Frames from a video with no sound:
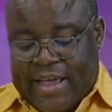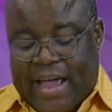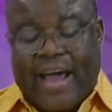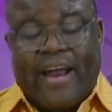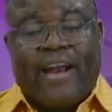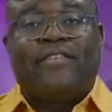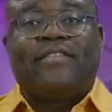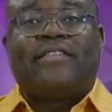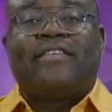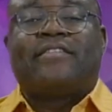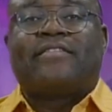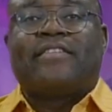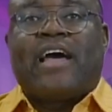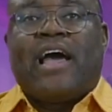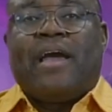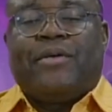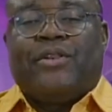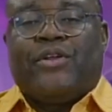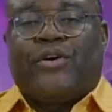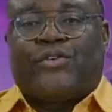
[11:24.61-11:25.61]
around this
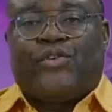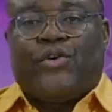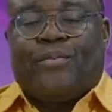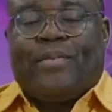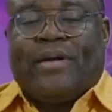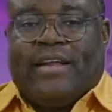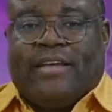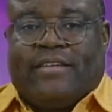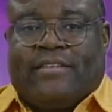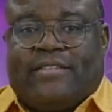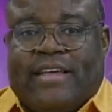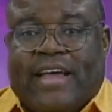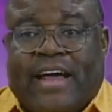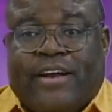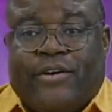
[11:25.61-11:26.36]
time in October next year.